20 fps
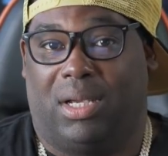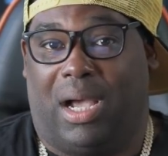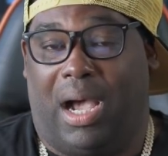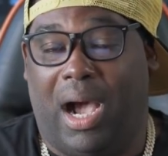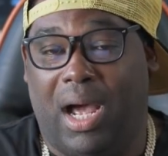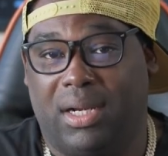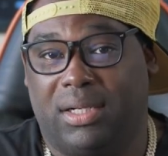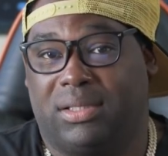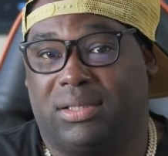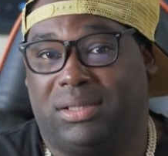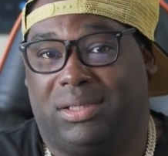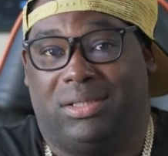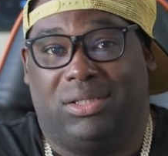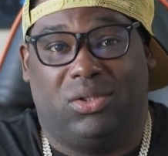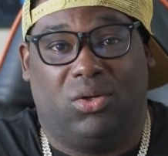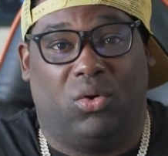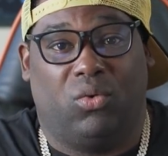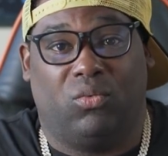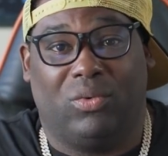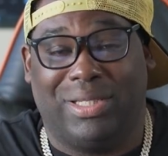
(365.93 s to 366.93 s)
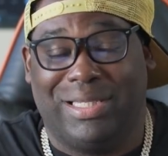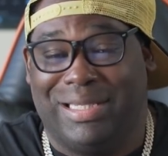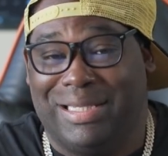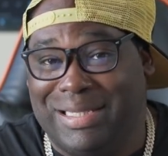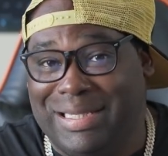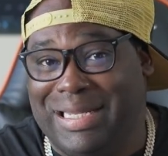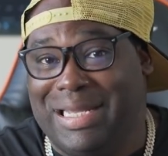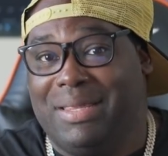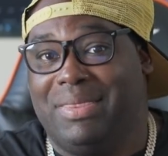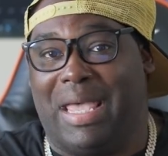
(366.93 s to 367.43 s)
honestly, you don't really
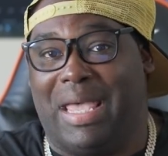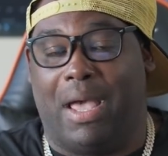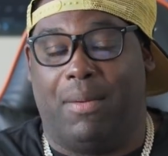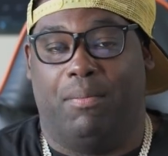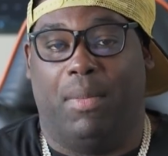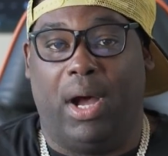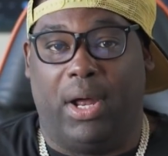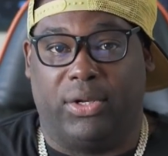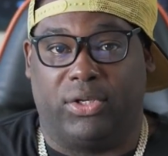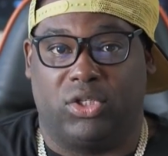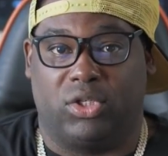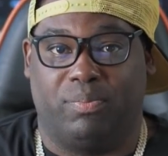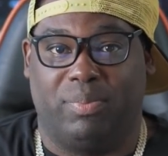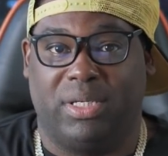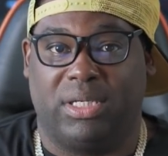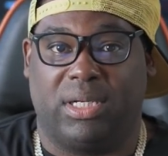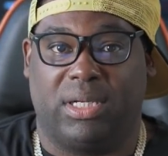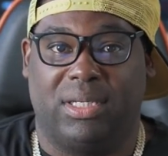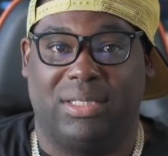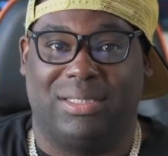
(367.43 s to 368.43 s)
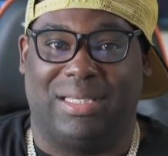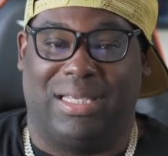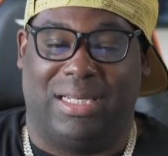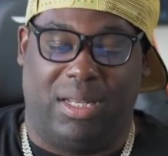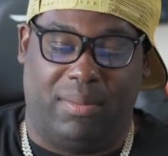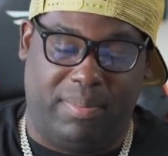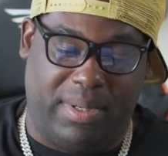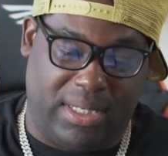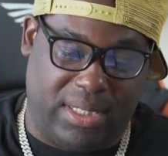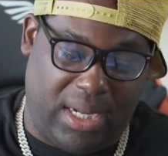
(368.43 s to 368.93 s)
need that much because in
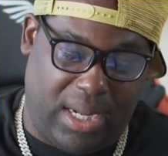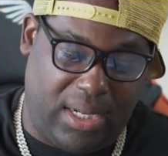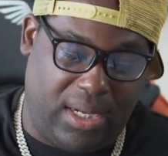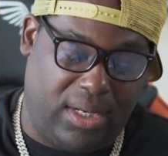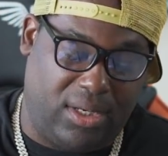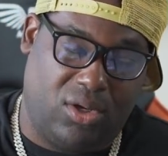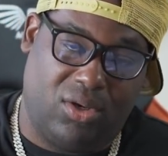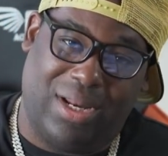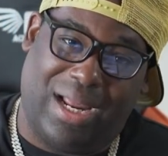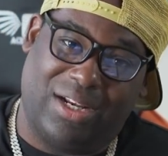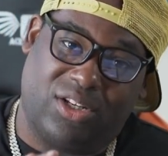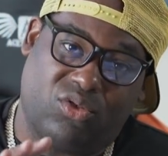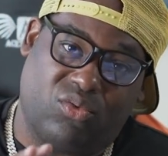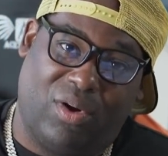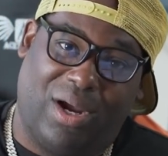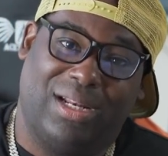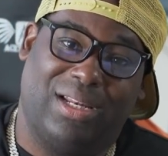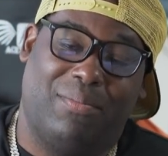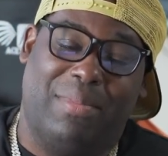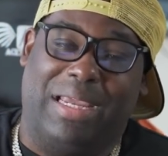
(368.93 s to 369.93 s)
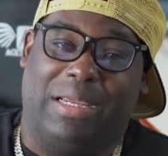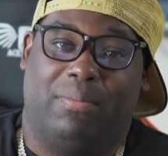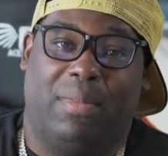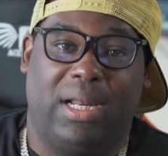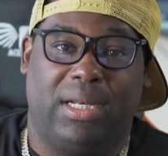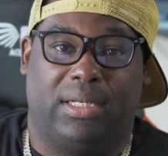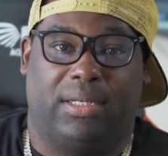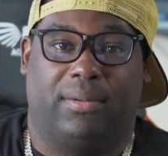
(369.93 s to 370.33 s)
the beginning, you're not trying to make money.